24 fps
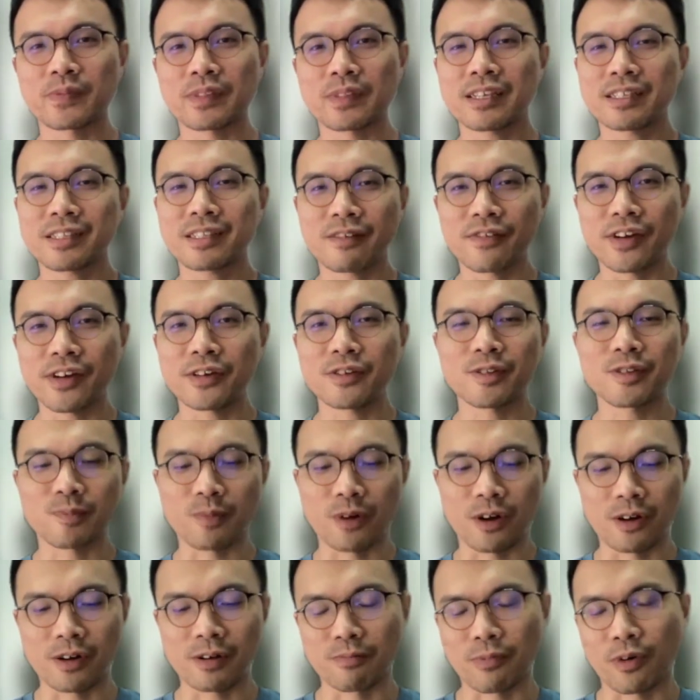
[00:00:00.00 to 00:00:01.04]
It's a very
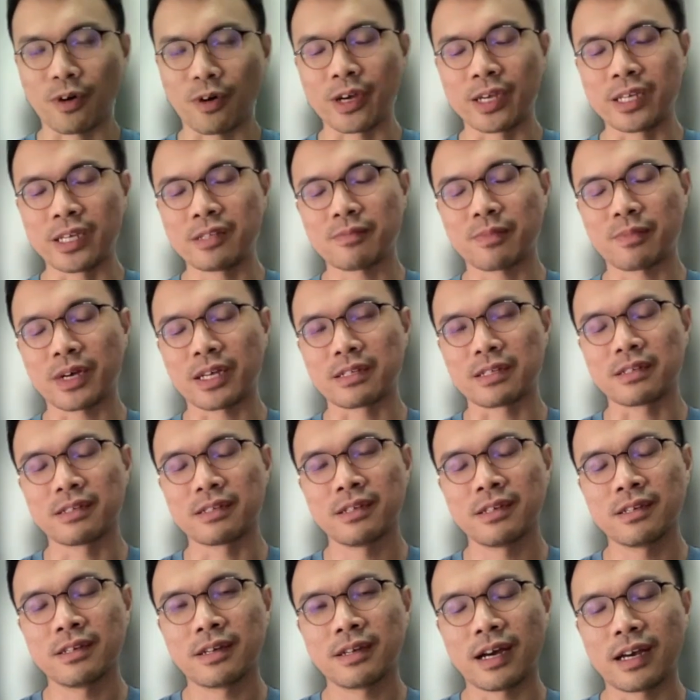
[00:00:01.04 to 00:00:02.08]
small point, but
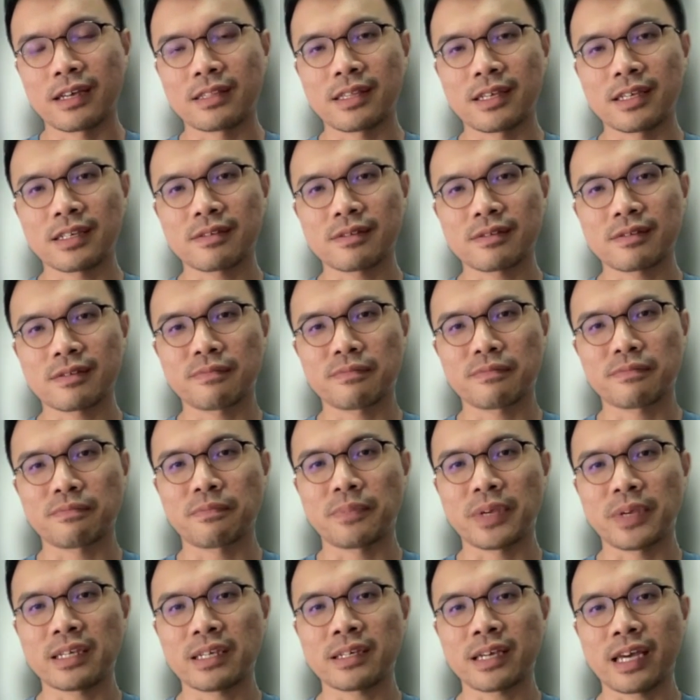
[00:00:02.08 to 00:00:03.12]
I think
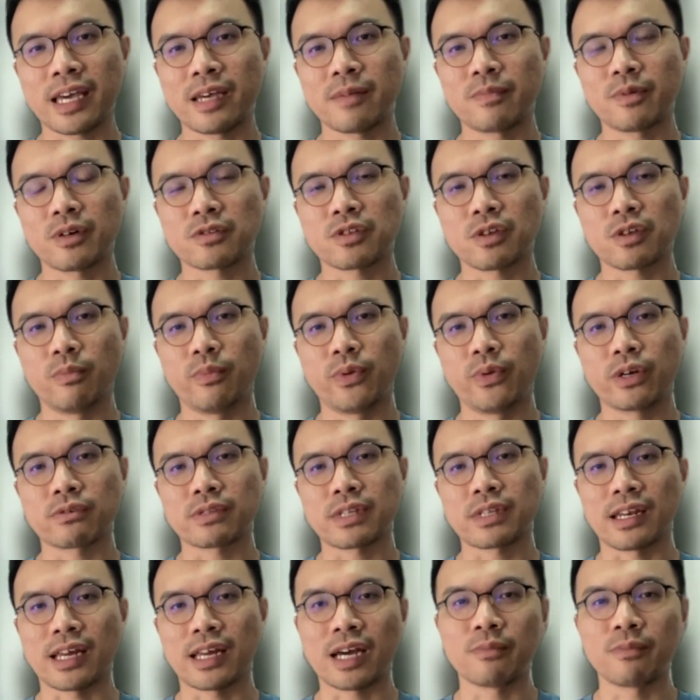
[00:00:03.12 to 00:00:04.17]
being able to build
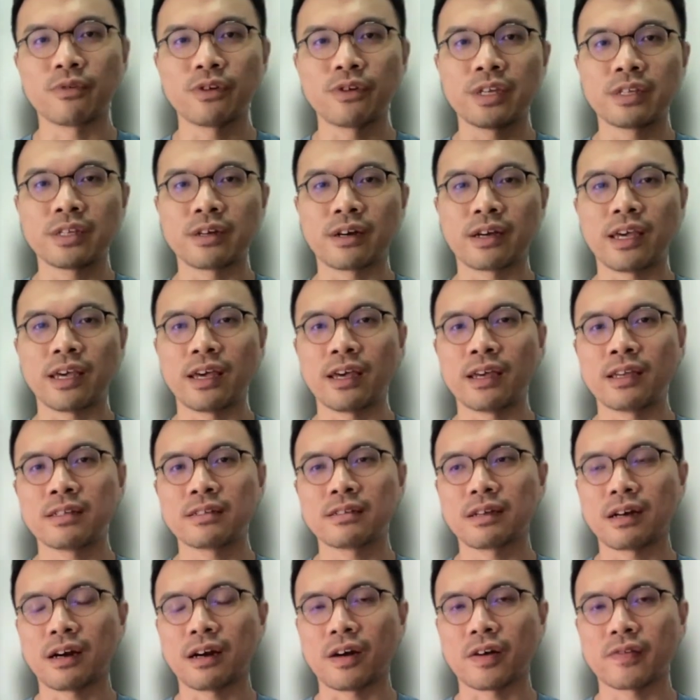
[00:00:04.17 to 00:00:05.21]
that library in your head
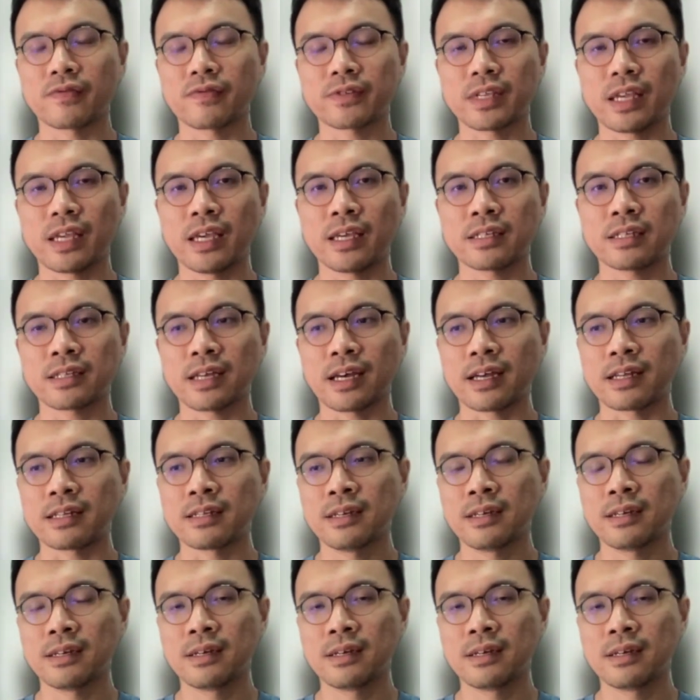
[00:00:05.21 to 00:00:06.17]
of saying that,